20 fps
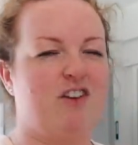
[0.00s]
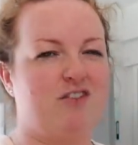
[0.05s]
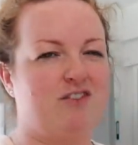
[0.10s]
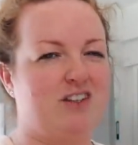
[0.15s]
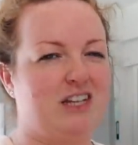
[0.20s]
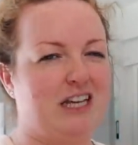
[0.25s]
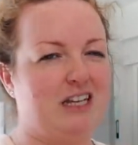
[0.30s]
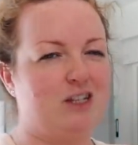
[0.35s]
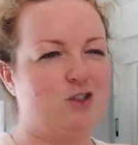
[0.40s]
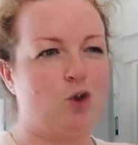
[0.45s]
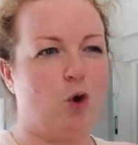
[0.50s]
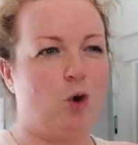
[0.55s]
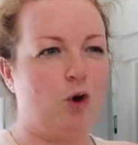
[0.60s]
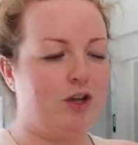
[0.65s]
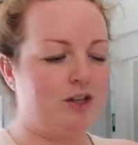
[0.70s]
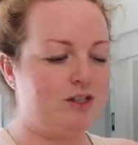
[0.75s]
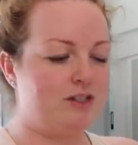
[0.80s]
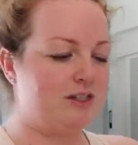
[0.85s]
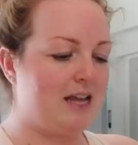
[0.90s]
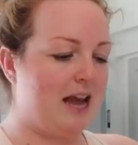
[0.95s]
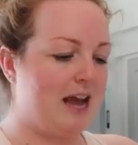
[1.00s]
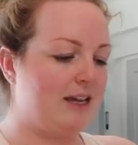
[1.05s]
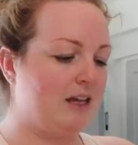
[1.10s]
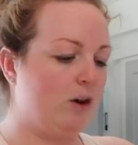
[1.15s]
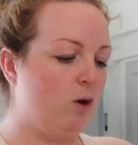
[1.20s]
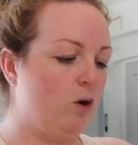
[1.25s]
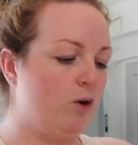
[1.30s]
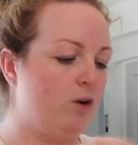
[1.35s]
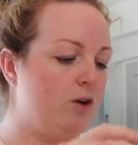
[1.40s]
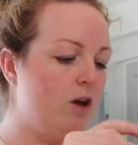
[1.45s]
$15 to add
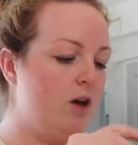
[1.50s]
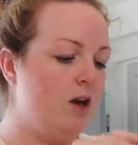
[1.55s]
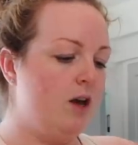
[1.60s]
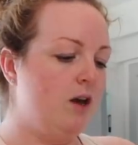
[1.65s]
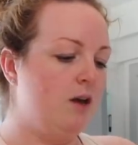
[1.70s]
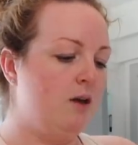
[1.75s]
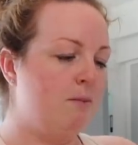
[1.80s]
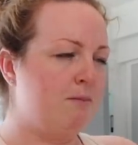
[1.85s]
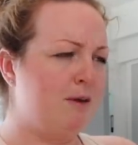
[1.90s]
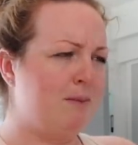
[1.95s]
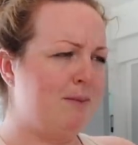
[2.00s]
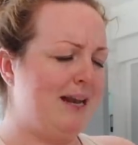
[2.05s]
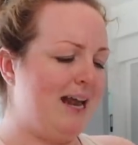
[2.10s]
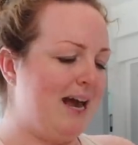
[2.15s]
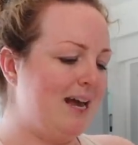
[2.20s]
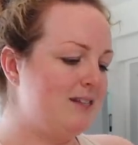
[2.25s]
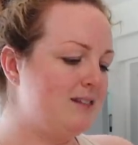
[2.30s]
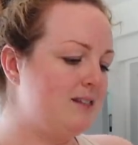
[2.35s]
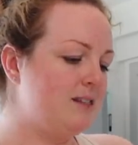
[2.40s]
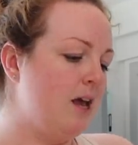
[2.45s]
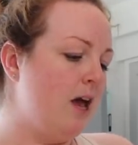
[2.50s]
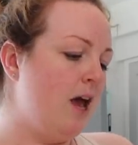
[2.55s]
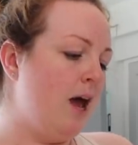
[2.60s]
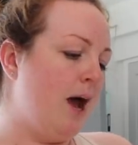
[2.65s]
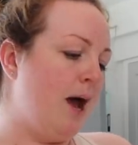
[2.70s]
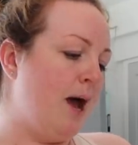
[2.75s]
it on, maybe less.